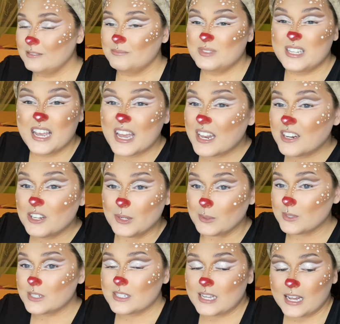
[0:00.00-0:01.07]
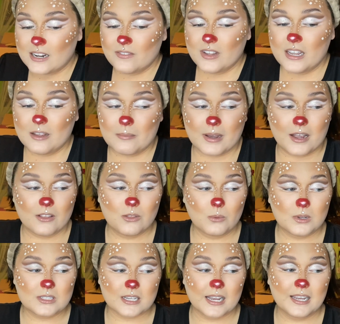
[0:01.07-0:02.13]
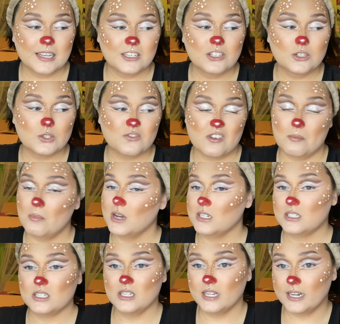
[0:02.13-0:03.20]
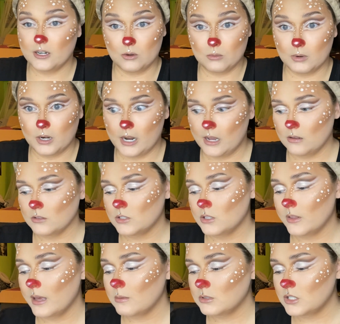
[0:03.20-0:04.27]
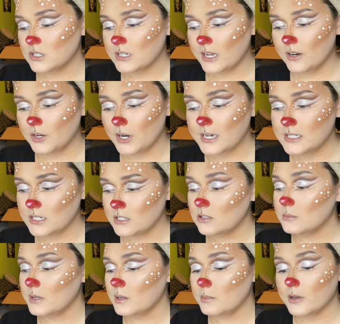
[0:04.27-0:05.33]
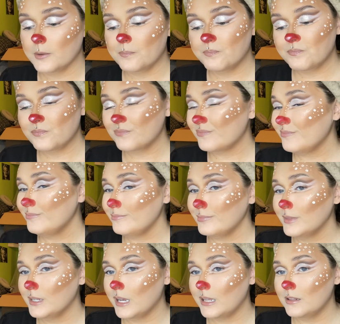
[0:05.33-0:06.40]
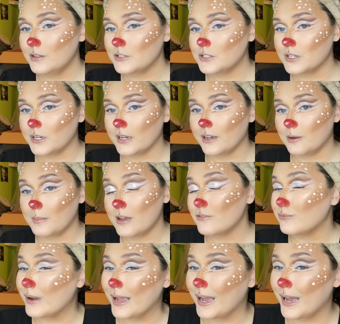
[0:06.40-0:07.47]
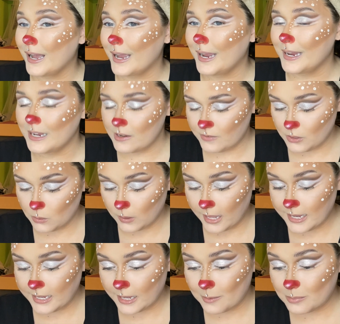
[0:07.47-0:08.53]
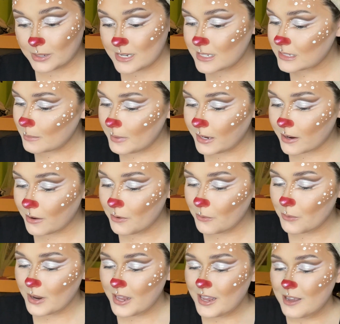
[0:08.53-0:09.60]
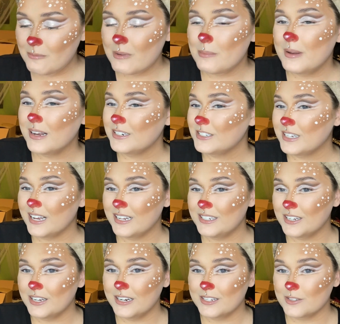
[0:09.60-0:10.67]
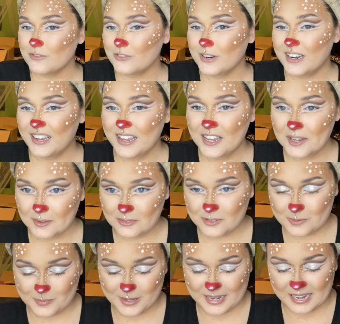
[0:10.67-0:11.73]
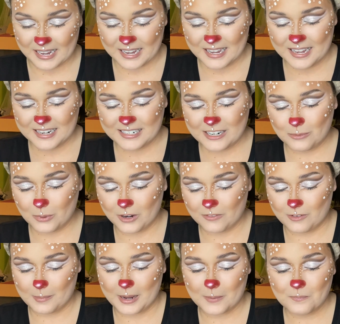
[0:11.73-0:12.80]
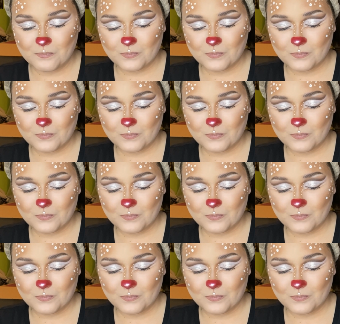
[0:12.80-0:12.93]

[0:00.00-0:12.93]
10 uses out of it, and my other ones I can use for months and they don't run out. So that was just kind of crazy to me, but this day, FYI, if you like it, please let me know. Maybe I just got it done as a free gift, but it didn't work for me.